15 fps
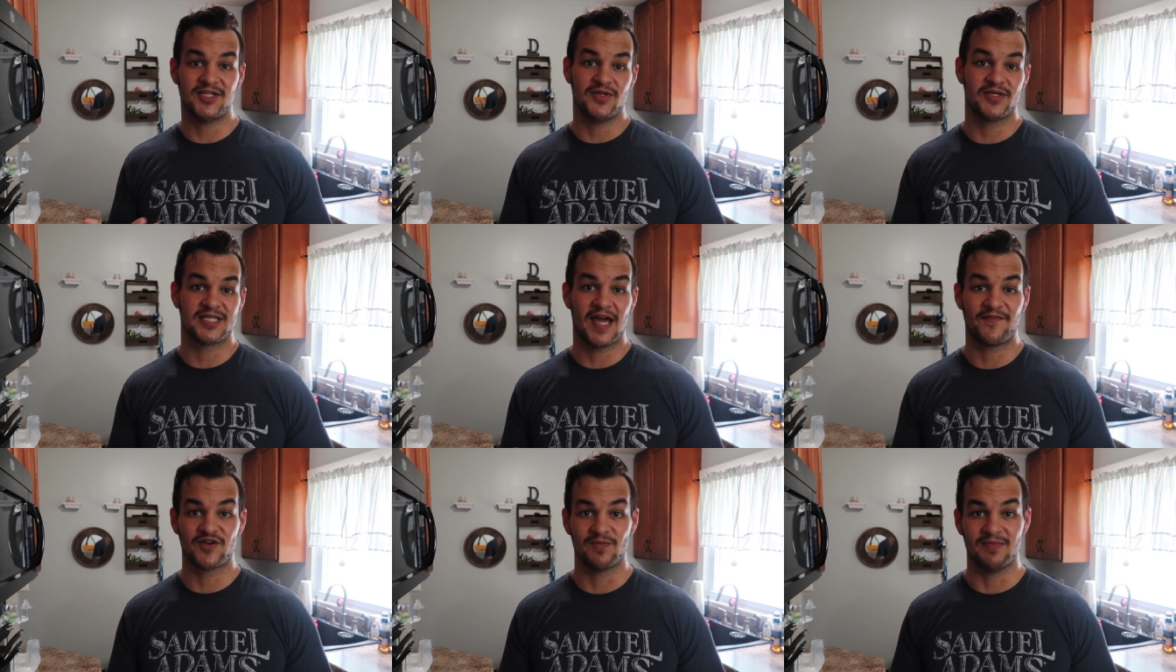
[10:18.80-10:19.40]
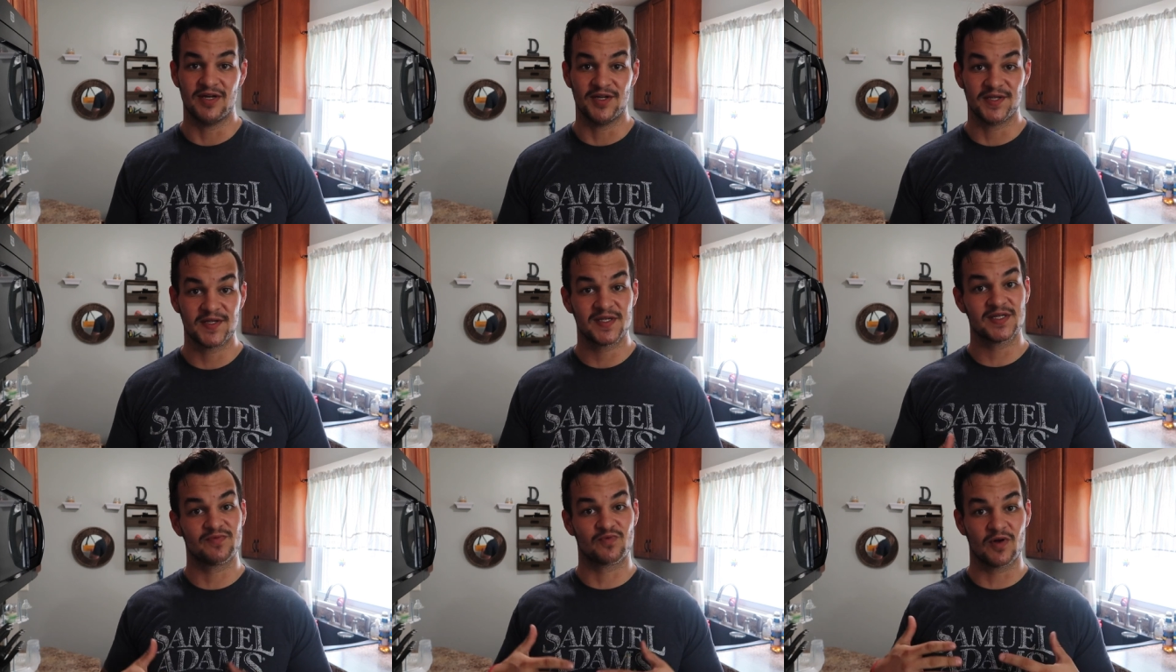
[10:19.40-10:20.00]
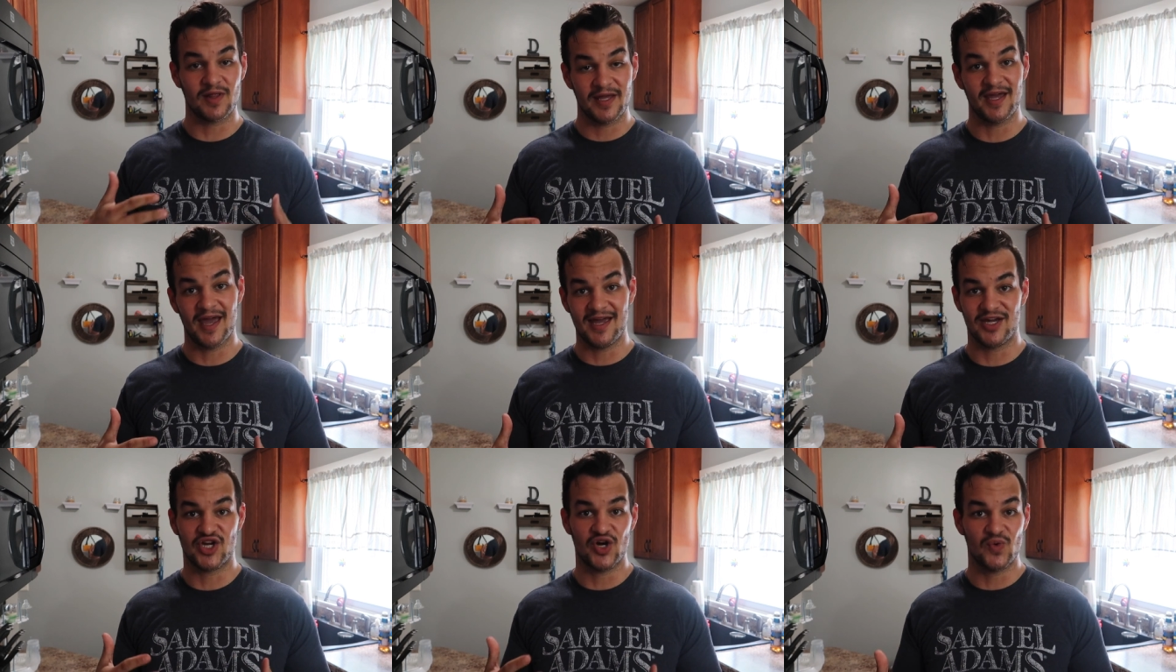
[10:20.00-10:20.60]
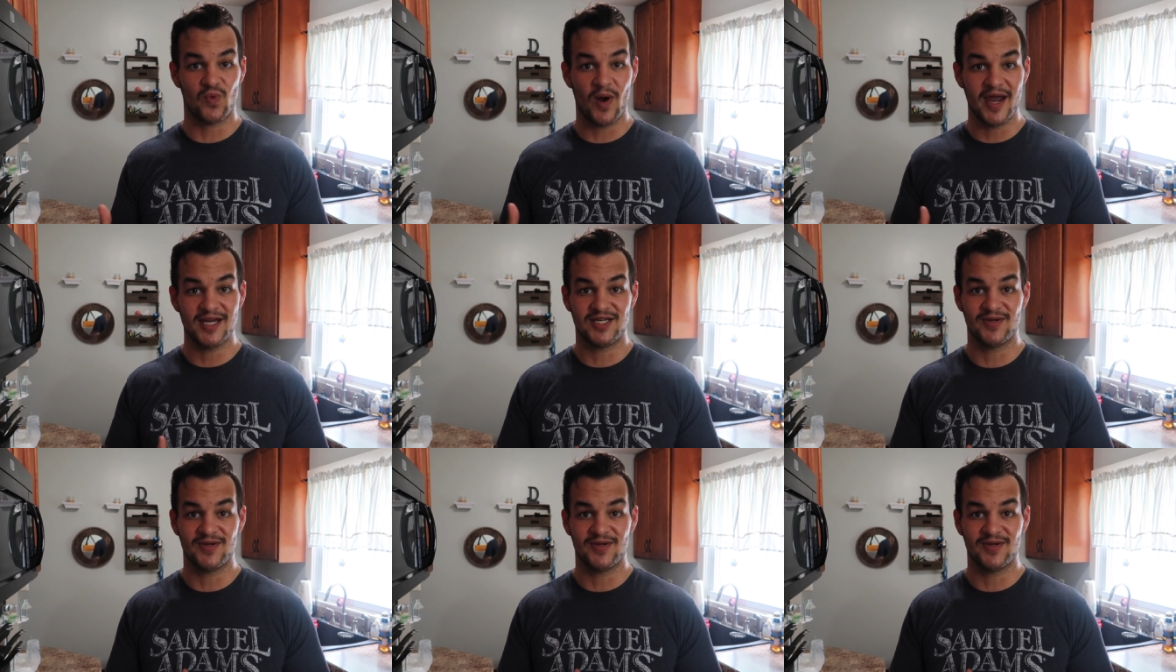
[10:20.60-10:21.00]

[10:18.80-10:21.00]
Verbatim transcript: to do this after meals. This is really a good way